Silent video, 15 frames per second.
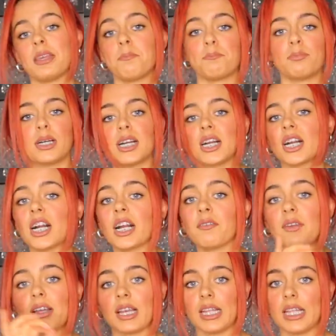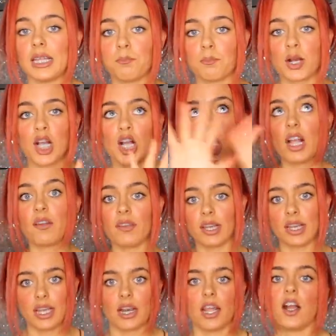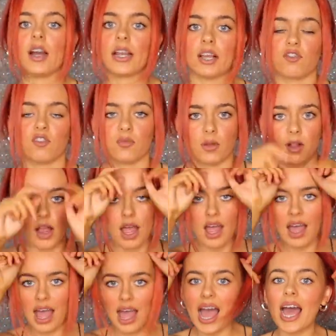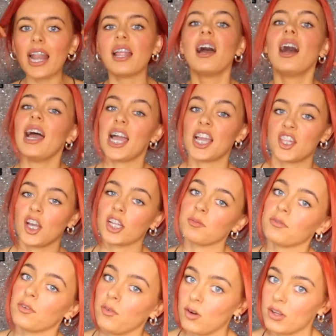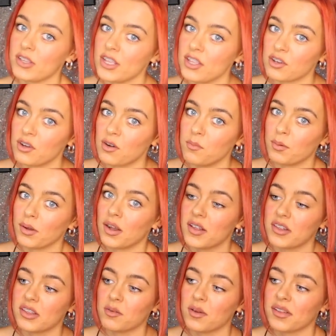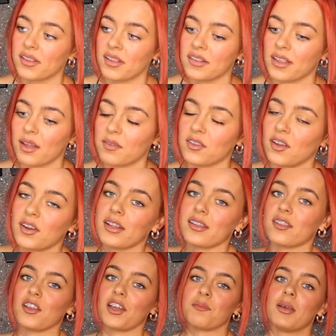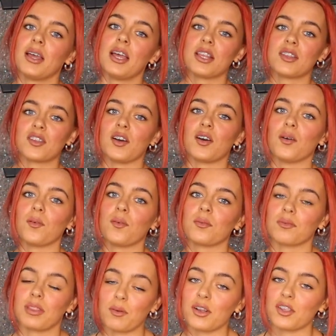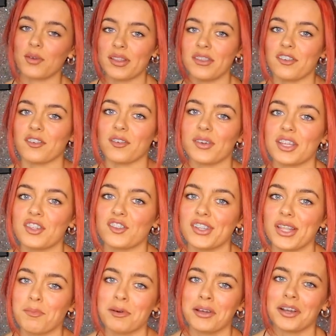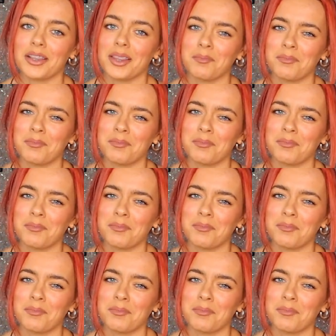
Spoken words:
me perfectly, perfectly. And I got an extra small, and I actually got them for €14 because there was a discount on at the time. So they were €20 initially, but I got